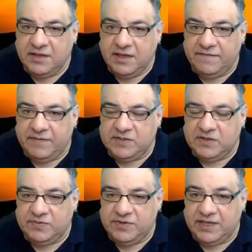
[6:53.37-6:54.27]
And for
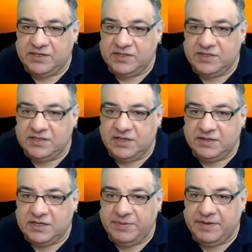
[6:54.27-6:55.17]
example, yeah, just c
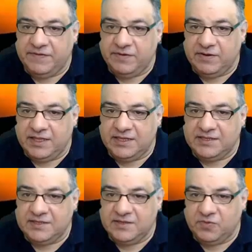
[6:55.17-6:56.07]
coming through like
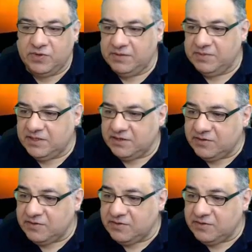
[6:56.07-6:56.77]
this, winning material.